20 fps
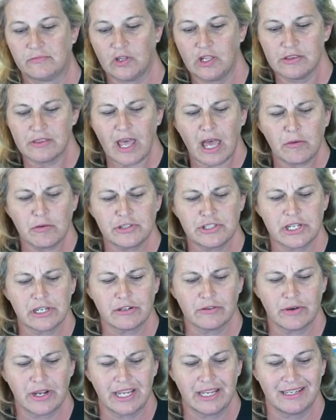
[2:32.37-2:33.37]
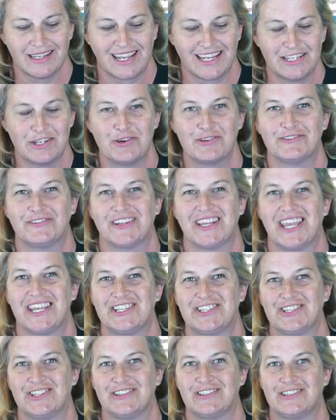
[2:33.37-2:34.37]
That will generate a
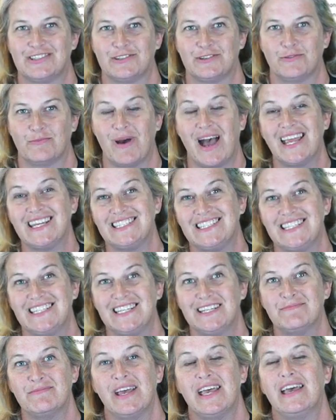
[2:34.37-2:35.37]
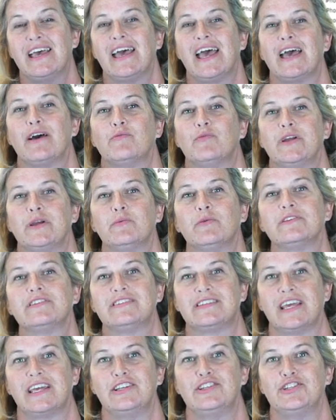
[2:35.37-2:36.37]
notification to my team and we will
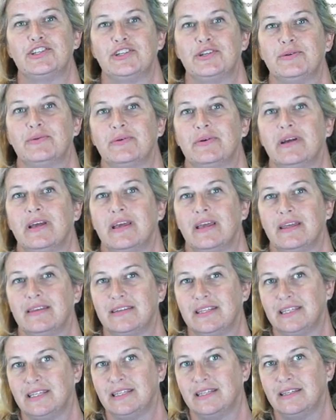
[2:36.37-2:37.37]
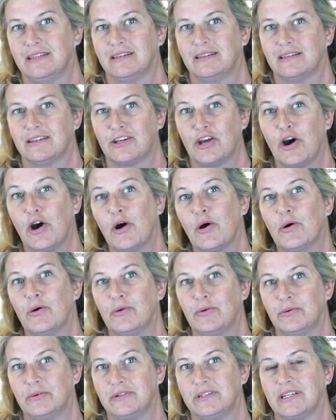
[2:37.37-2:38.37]
send you the
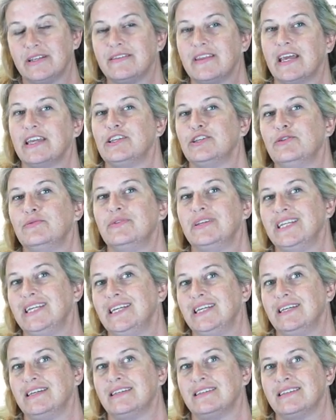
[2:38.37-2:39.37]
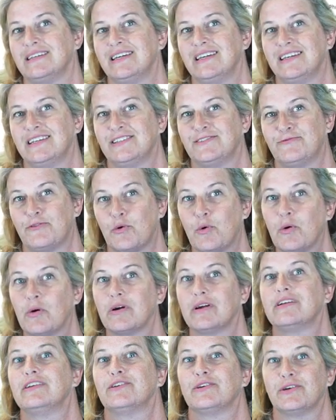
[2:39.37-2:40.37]
code that you need
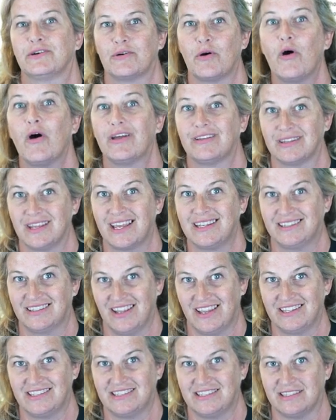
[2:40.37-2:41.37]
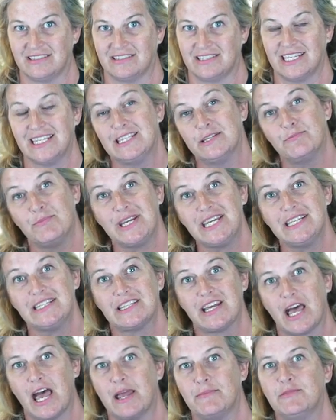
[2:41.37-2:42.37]
for your online license. In the
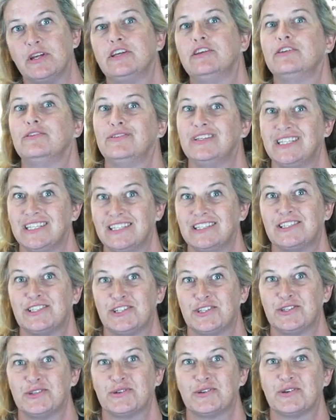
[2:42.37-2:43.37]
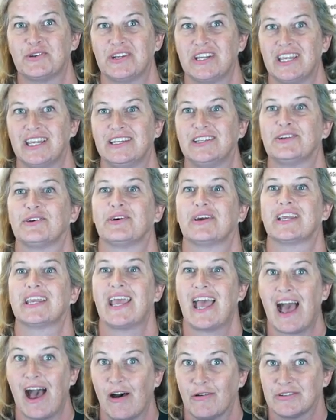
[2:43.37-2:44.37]
meantime, you need to create your
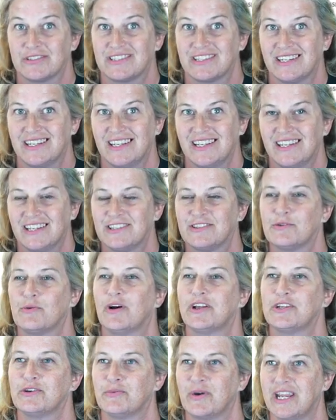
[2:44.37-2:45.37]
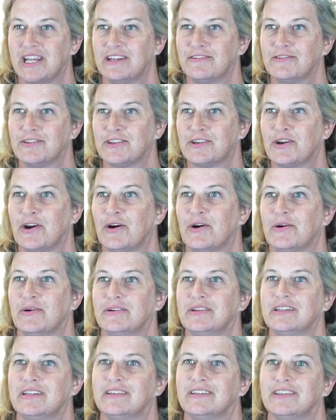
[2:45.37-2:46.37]
account. So while you're waiting for the
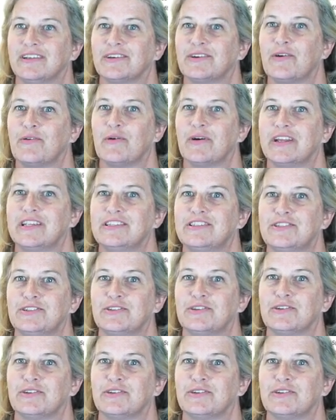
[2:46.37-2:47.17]
code, you're going to